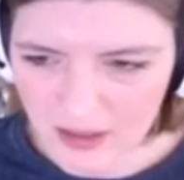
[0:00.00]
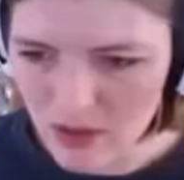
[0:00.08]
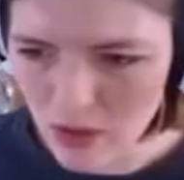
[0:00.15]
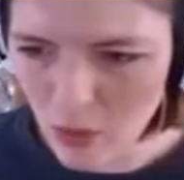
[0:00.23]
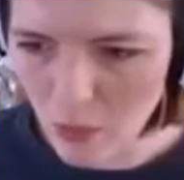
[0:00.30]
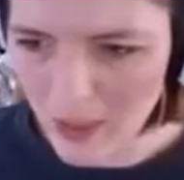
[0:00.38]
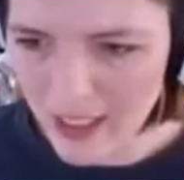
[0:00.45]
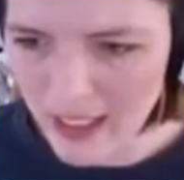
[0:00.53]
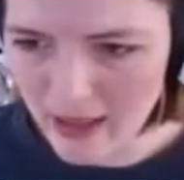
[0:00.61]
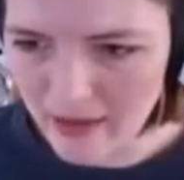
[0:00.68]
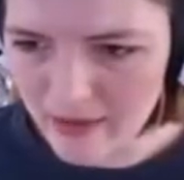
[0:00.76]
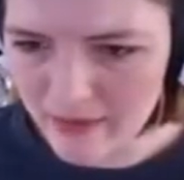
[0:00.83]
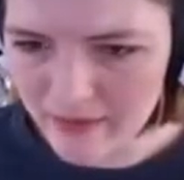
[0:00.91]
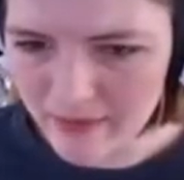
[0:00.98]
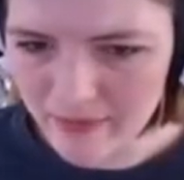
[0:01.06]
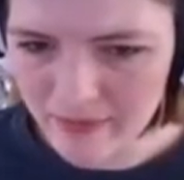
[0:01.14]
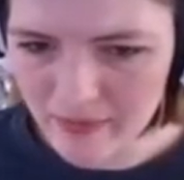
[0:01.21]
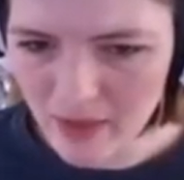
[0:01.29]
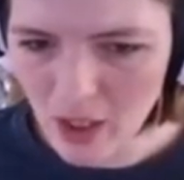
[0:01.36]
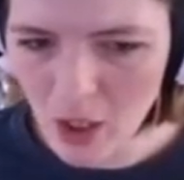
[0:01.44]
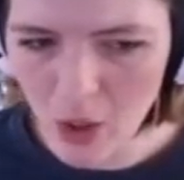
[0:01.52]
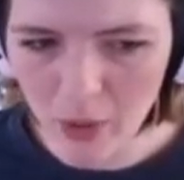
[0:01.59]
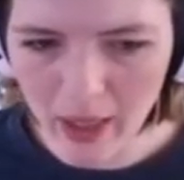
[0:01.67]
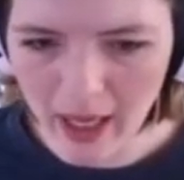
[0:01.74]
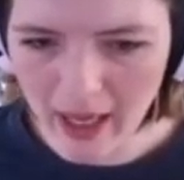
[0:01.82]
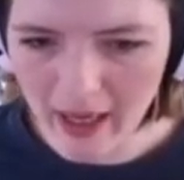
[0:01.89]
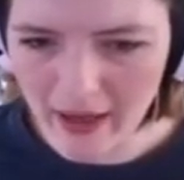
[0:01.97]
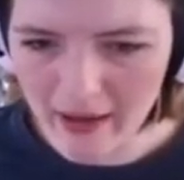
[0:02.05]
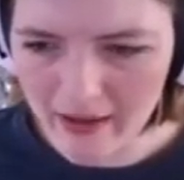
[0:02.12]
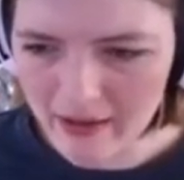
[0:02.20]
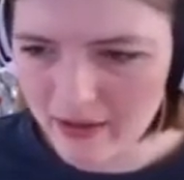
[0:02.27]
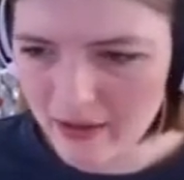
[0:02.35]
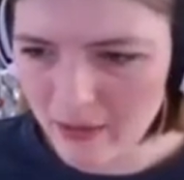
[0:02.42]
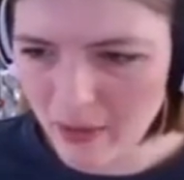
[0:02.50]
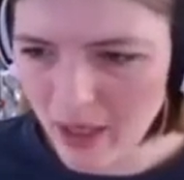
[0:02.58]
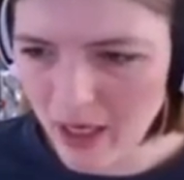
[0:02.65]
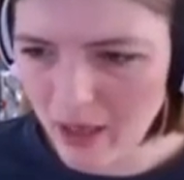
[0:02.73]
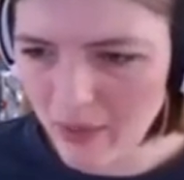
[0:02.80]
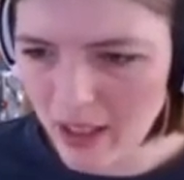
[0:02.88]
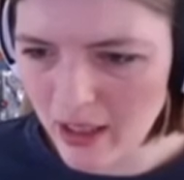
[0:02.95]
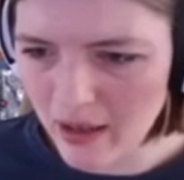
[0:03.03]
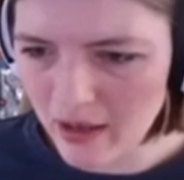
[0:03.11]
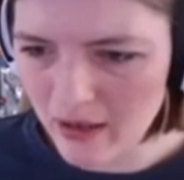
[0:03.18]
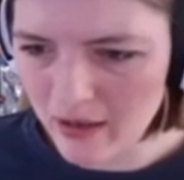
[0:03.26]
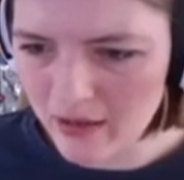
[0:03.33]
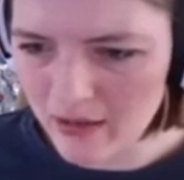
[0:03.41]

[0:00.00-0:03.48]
squeaking. Okay. Why are we here?